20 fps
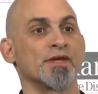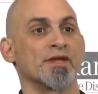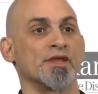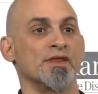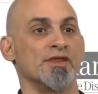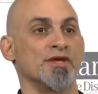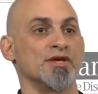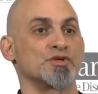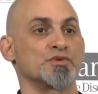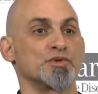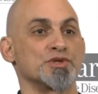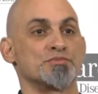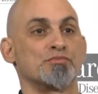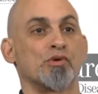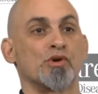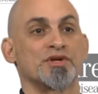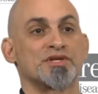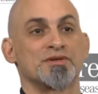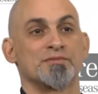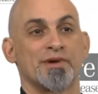This was
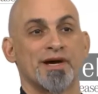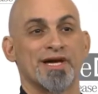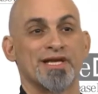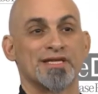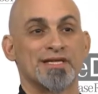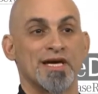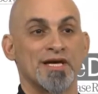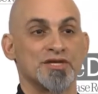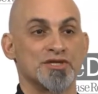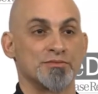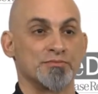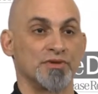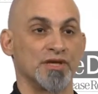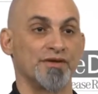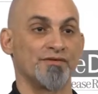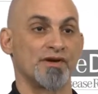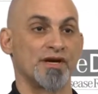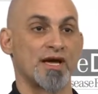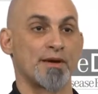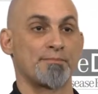brought to my attention,
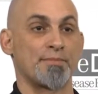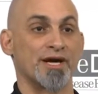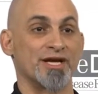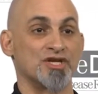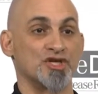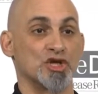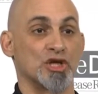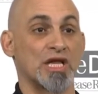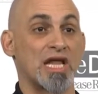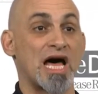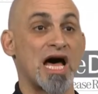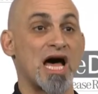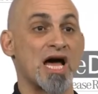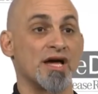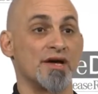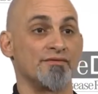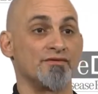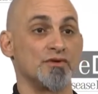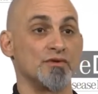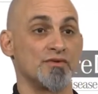believe it or not, by July
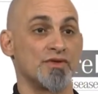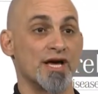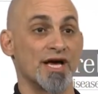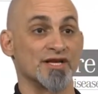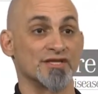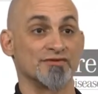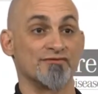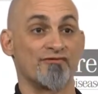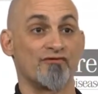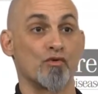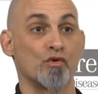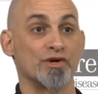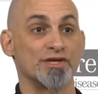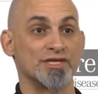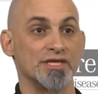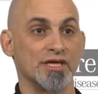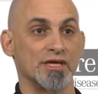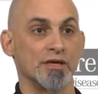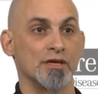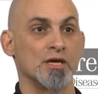of
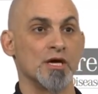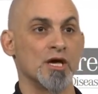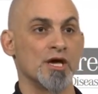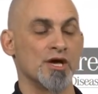2014.